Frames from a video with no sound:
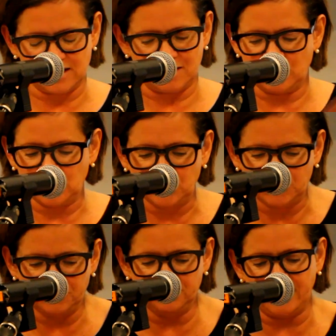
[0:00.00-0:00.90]

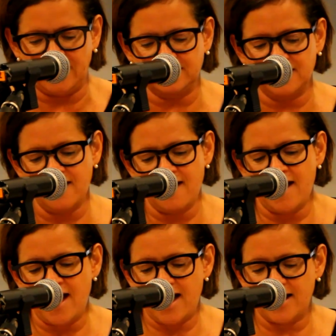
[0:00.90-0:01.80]
conclude then
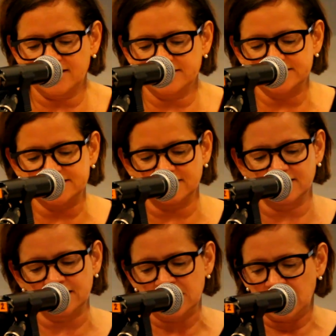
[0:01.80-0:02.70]
and say that